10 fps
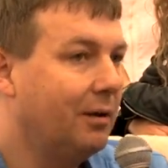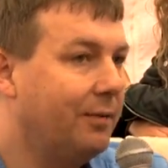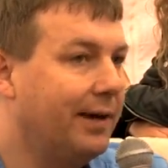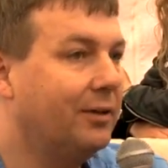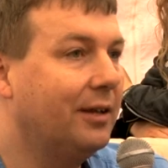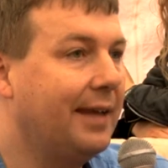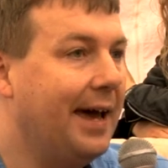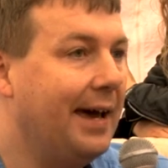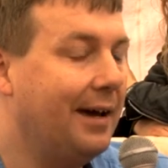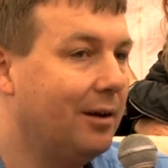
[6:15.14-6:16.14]
feel that
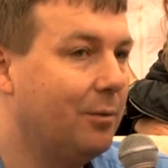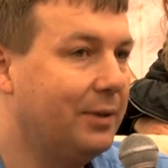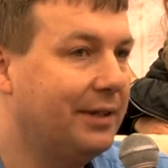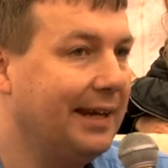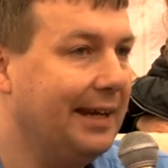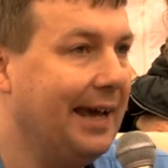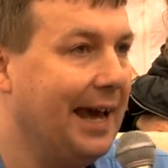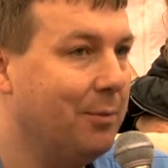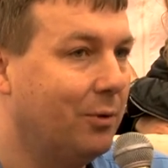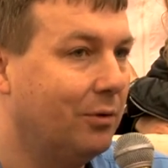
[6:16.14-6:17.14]
they're particularly
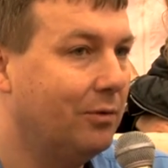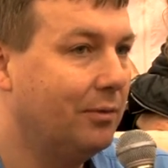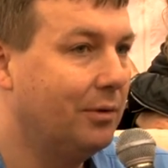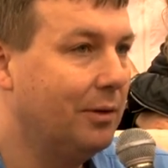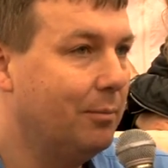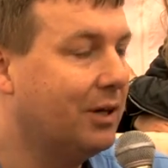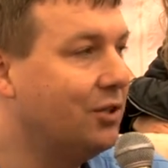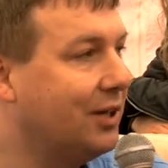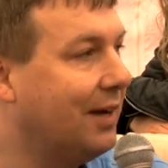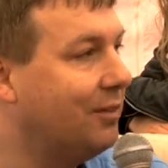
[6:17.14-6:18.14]
able
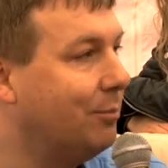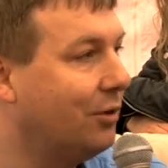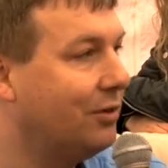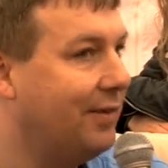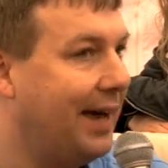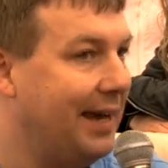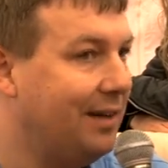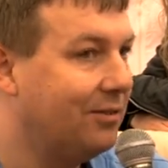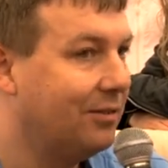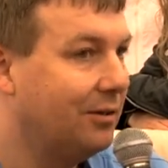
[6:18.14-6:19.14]
because you give them lots of
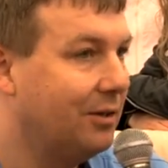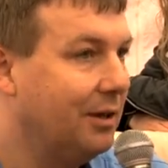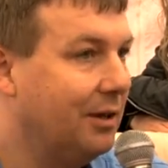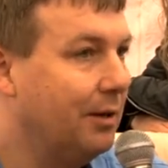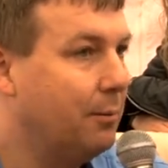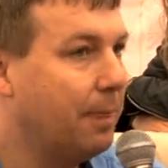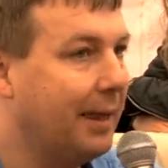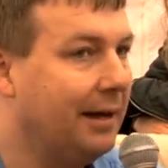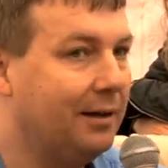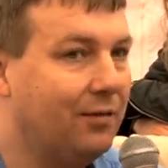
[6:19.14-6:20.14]
A's.
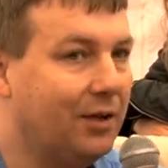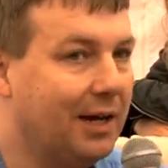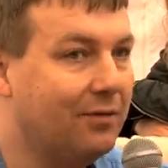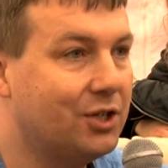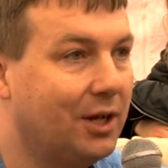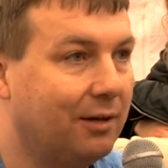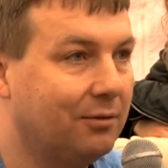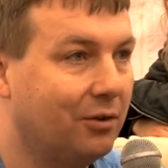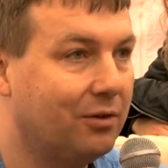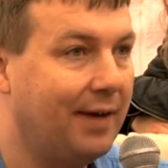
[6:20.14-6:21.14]
And if you give a child
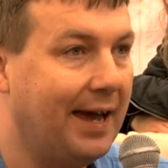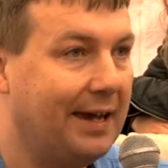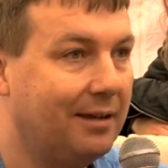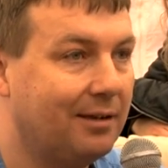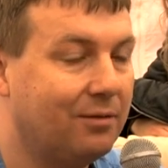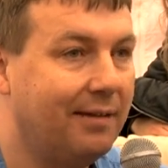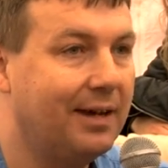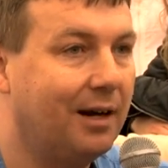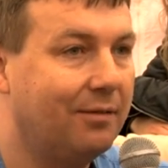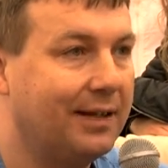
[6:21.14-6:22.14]
lots of A's, it's very
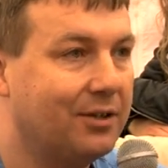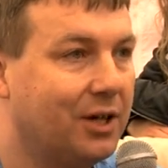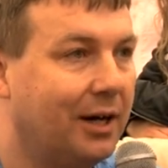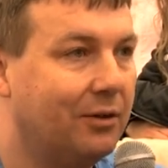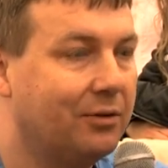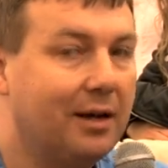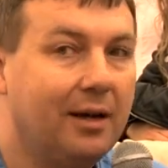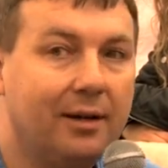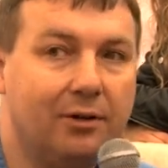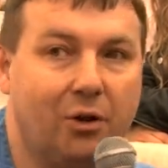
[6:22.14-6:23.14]
hard for that child
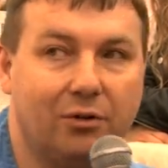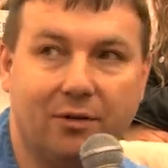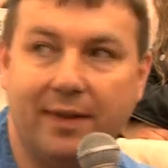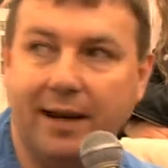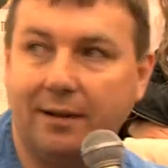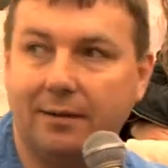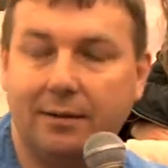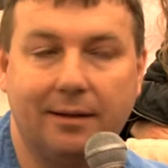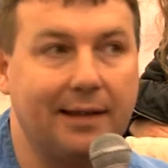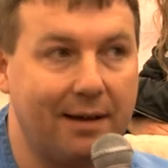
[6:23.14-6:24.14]
not to think
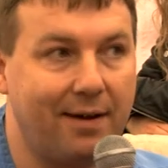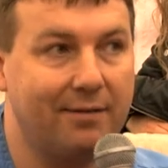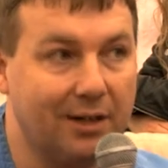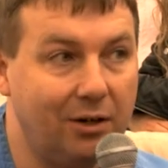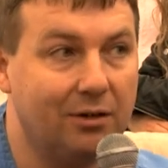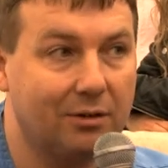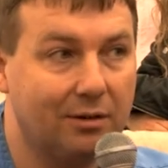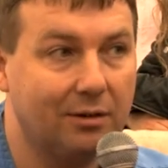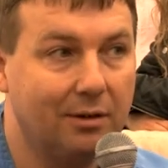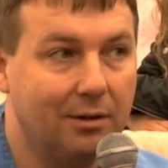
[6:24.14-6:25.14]
that they're very good.
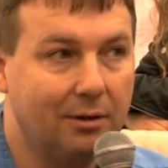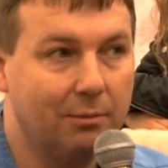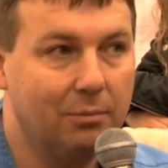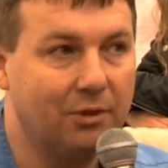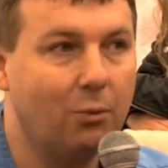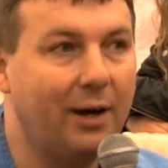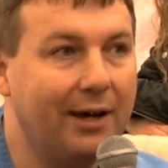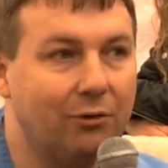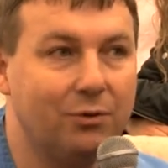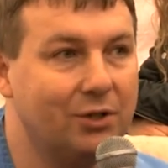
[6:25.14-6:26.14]
Why
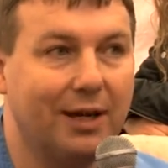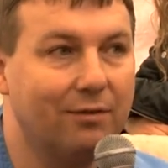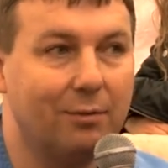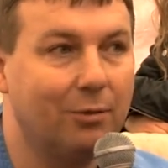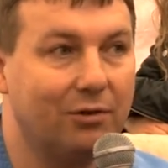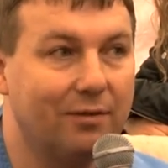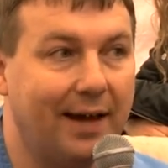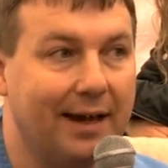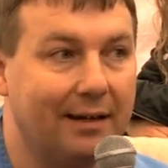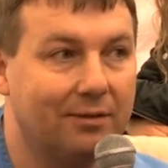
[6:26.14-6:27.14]
else would you give them lots of
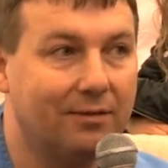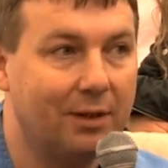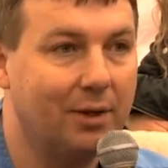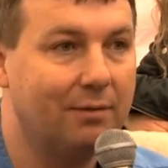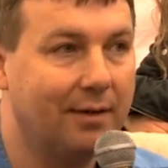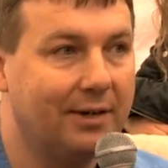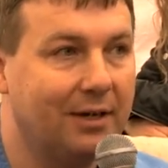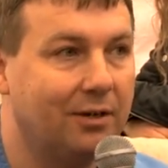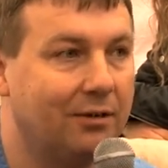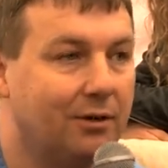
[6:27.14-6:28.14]
A's if they weren't very
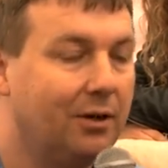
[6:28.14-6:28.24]
good?